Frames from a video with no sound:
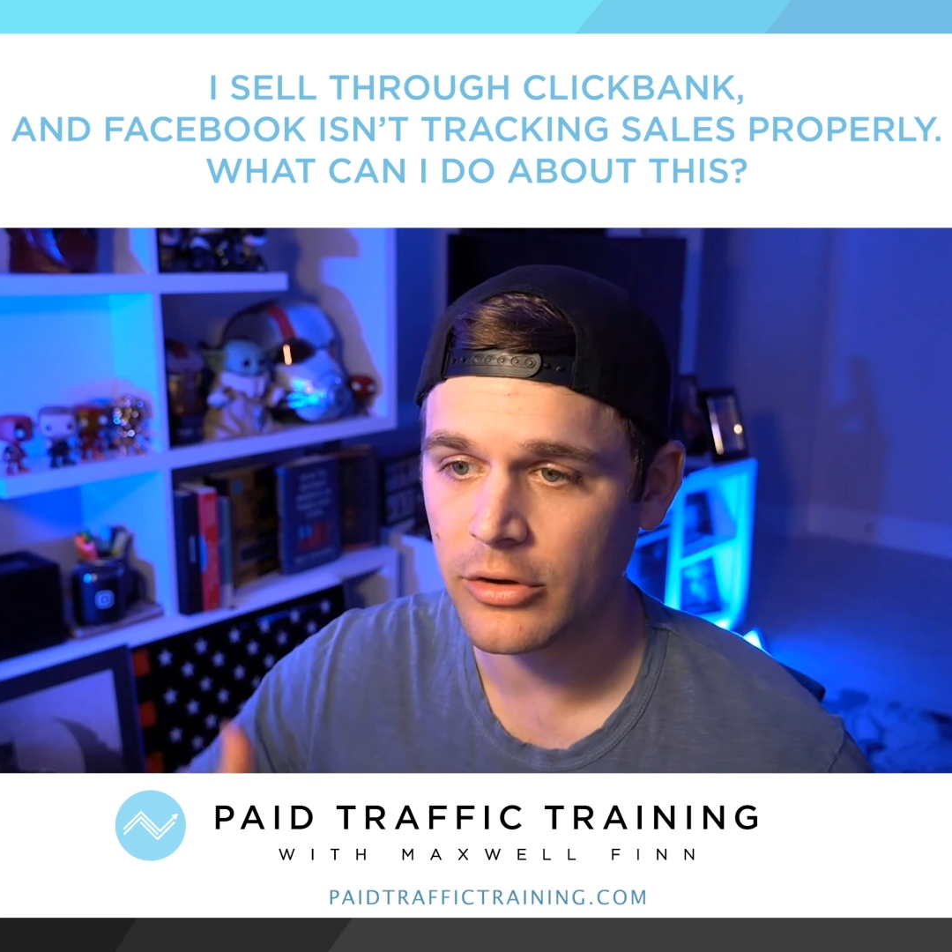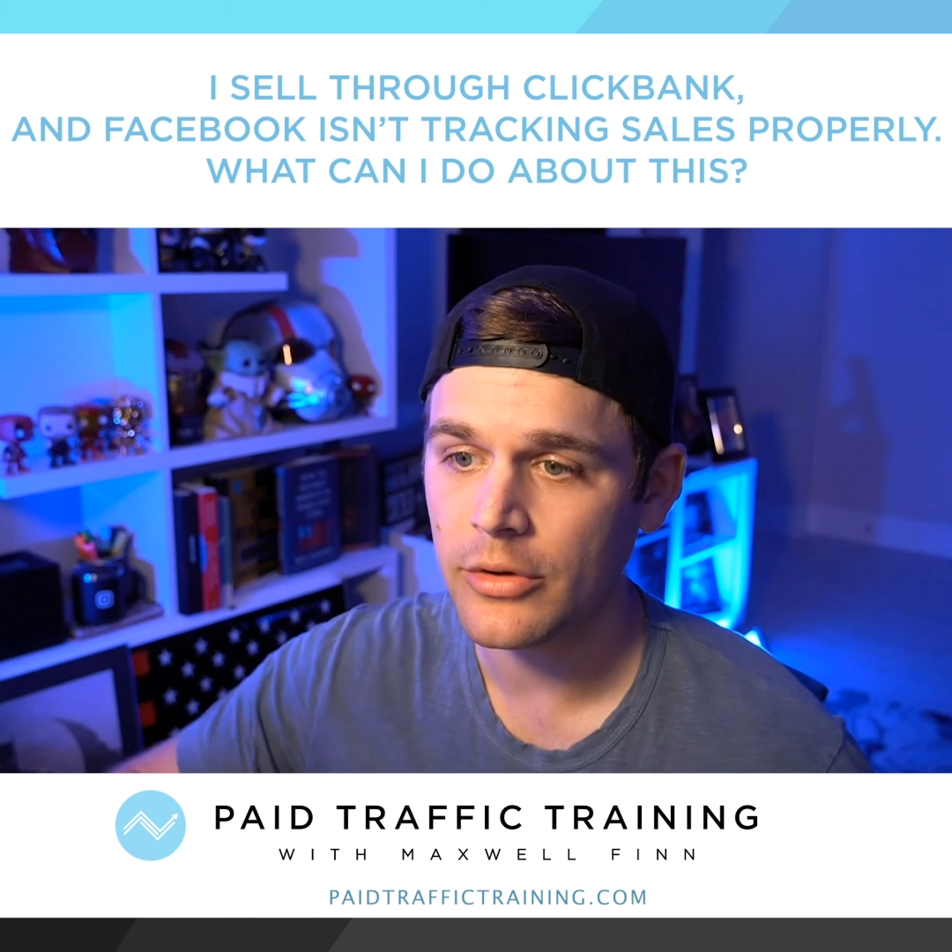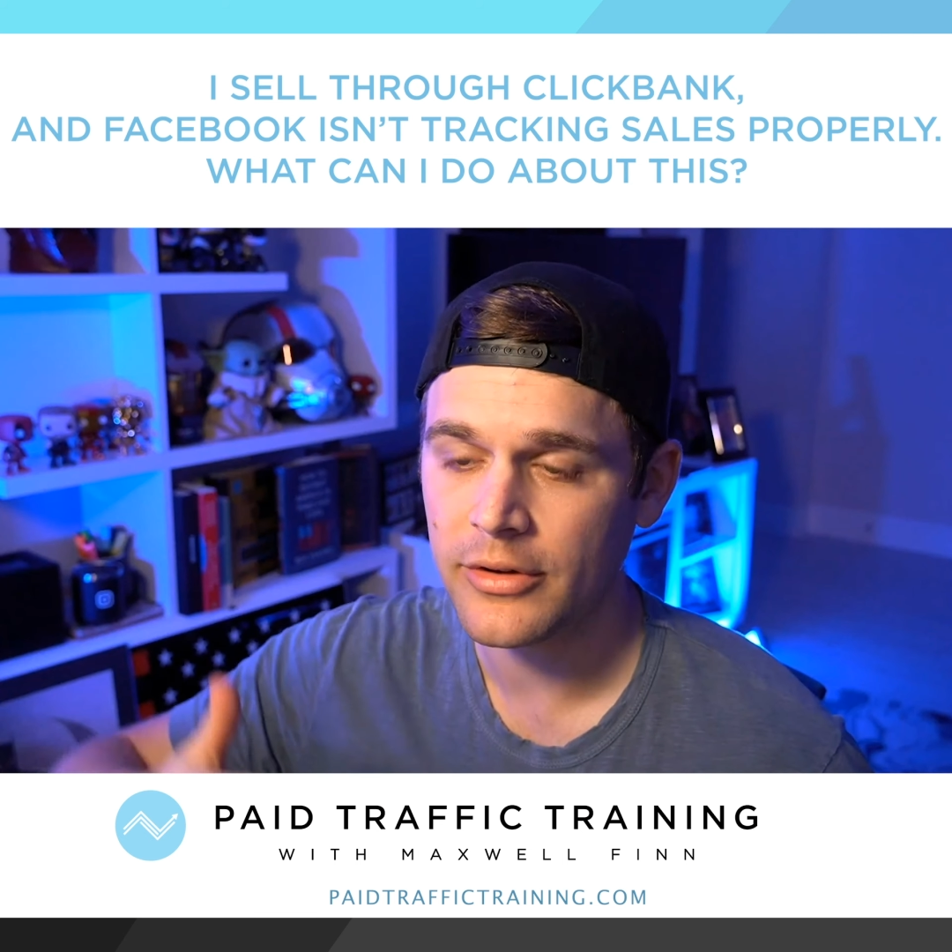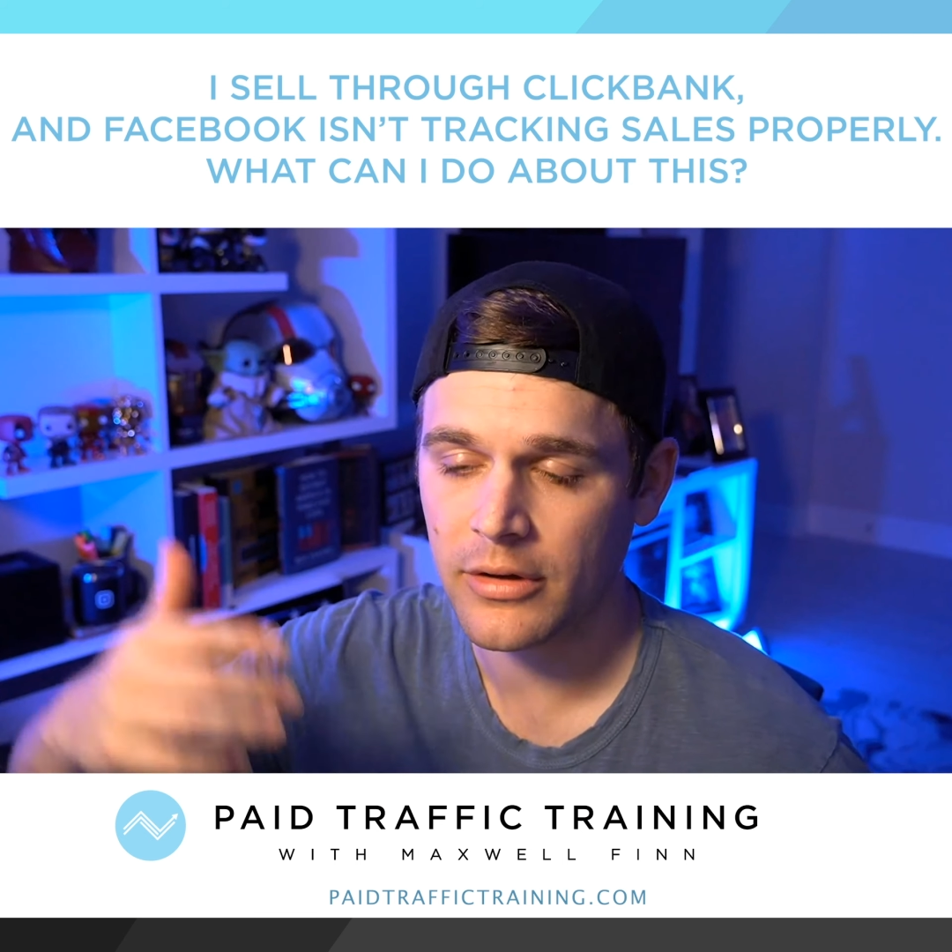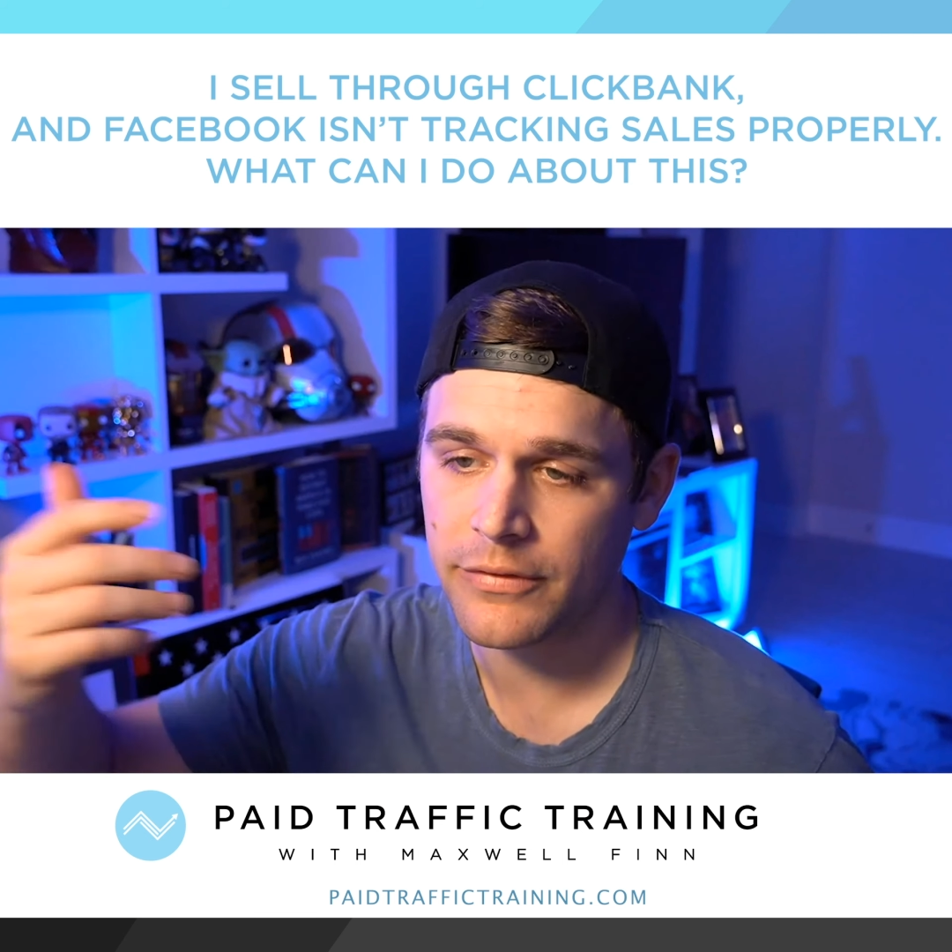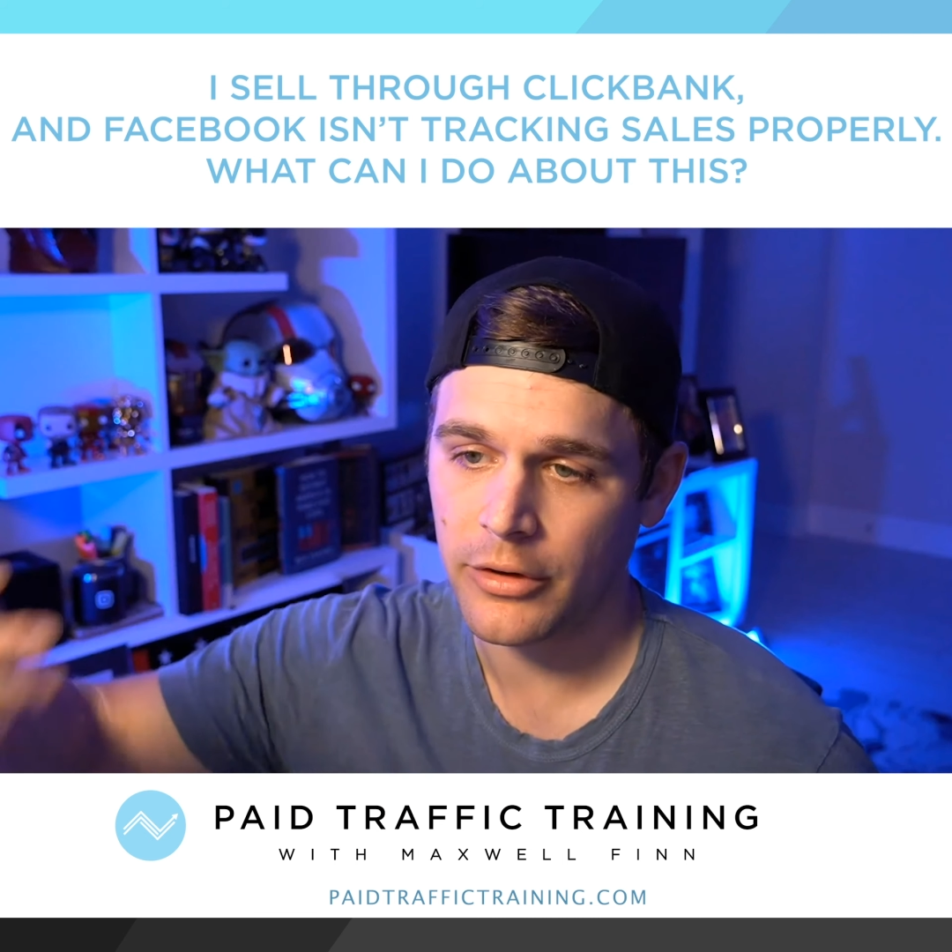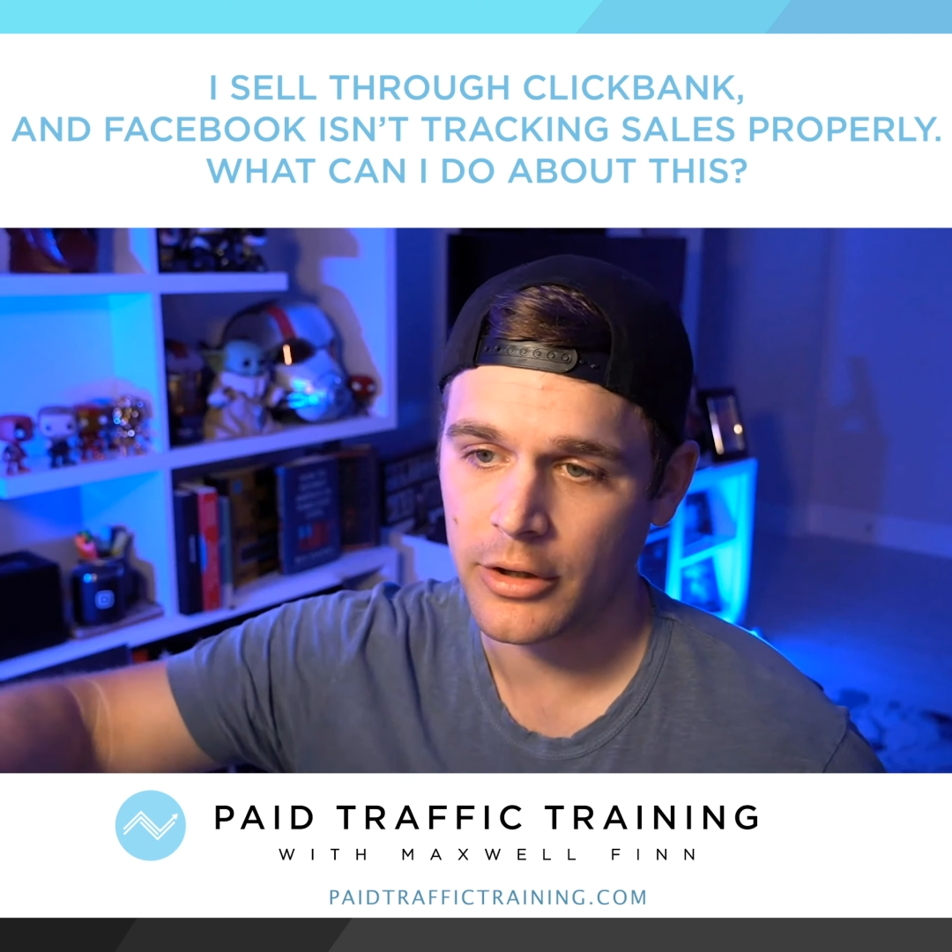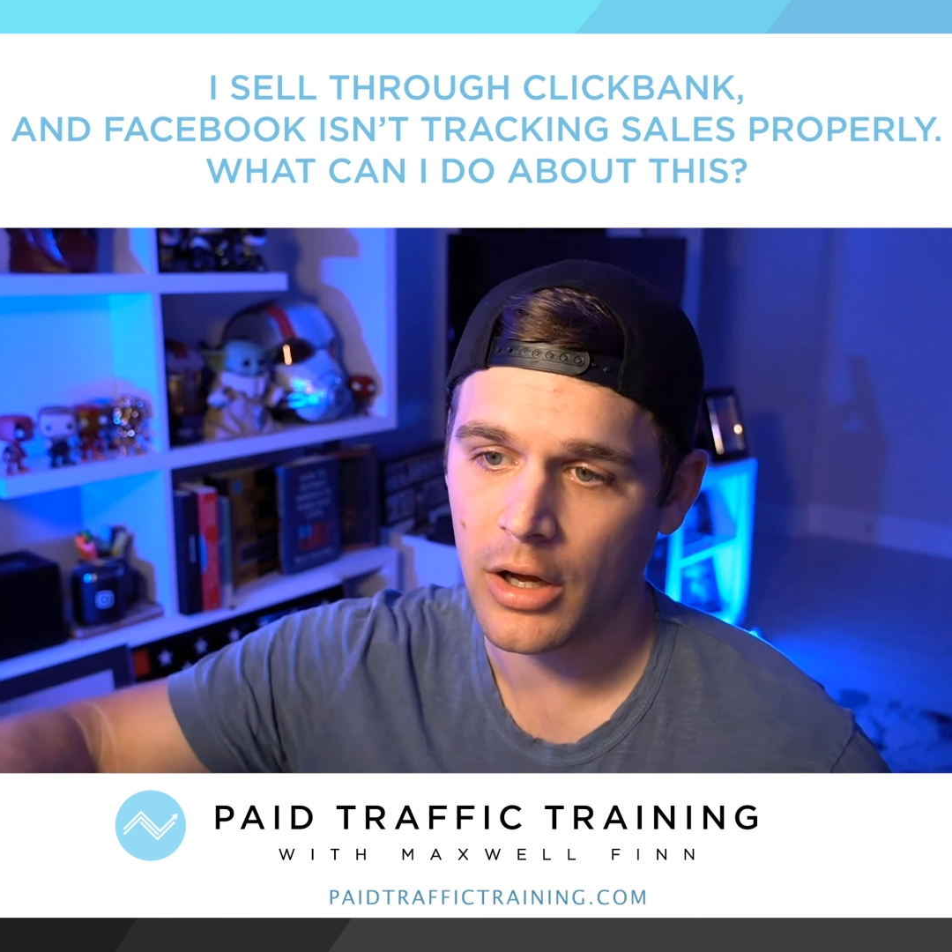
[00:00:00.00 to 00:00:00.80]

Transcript: using affiliate